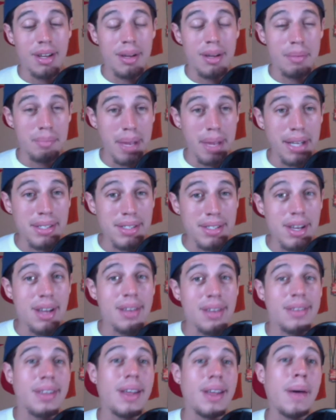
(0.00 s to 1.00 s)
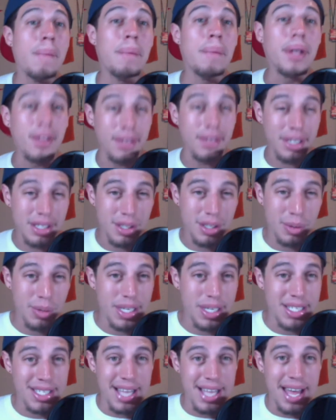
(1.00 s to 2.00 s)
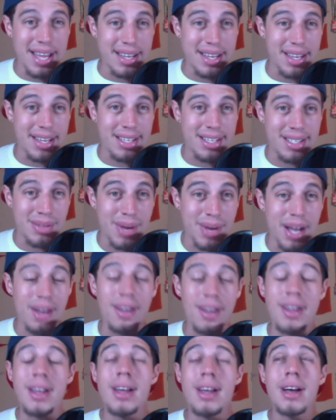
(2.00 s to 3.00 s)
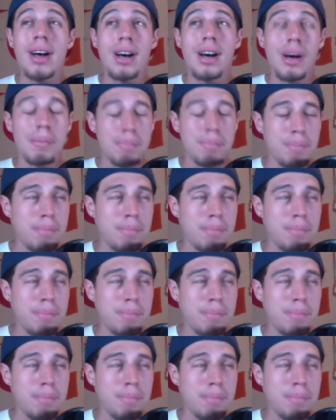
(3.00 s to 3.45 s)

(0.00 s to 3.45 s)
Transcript: based on ability to reset as well uh,